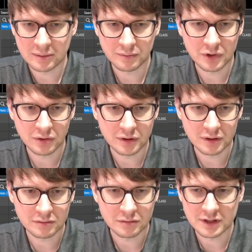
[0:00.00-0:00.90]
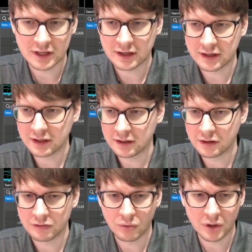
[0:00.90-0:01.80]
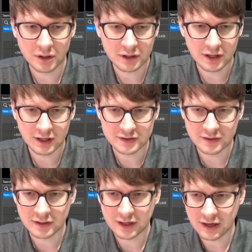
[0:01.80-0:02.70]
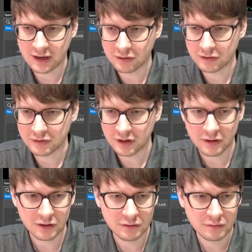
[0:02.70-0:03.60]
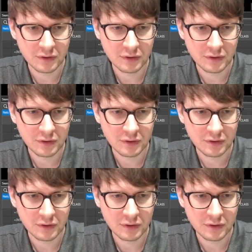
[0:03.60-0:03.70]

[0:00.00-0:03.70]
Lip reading: The data in of one connects to the data out of another.